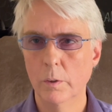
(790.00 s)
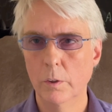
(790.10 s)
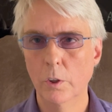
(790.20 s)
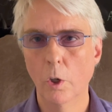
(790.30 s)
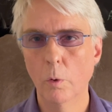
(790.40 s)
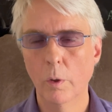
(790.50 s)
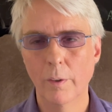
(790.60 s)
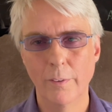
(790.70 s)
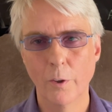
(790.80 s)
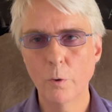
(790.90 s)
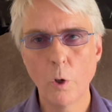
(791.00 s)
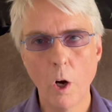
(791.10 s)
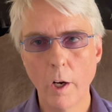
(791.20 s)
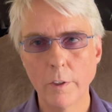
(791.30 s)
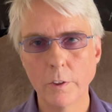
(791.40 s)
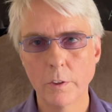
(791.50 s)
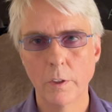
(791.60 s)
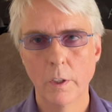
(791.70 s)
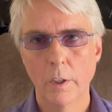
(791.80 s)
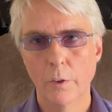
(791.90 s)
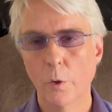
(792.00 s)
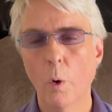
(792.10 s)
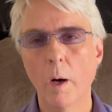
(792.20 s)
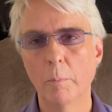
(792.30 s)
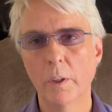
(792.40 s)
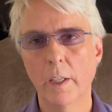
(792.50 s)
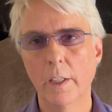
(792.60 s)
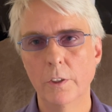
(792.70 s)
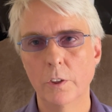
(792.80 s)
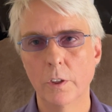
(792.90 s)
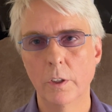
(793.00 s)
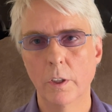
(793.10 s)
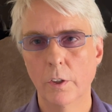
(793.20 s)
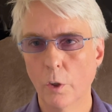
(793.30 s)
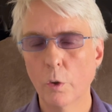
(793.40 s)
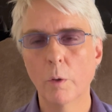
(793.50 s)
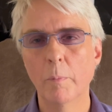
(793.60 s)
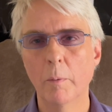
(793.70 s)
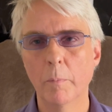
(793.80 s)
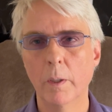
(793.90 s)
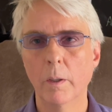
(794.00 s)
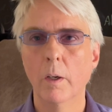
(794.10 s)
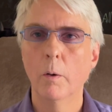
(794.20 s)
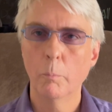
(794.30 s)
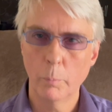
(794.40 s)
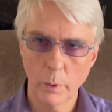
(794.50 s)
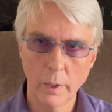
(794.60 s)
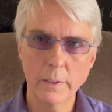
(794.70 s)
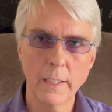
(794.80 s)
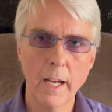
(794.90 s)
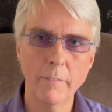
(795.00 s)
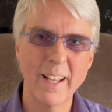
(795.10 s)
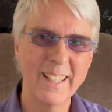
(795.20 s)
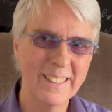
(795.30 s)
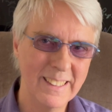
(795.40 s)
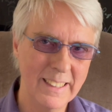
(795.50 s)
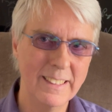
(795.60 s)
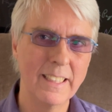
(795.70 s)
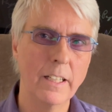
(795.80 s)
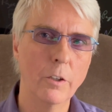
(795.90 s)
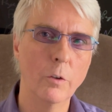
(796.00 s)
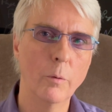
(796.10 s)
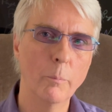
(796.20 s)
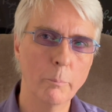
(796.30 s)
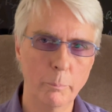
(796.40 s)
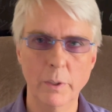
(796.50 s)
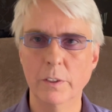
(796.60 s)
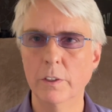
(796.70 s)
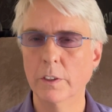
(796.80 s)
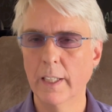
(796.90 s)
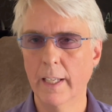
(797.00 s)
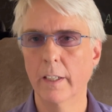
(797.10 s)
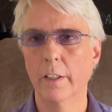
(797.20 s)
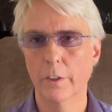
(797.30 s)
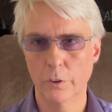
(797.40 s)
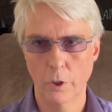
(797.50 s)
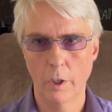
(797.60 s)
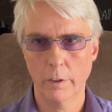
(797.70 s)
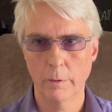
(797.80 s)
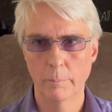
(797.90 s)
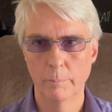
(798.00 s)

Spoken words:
No cost, no obligation, no commitment, but let's have that detailed business analytic talk.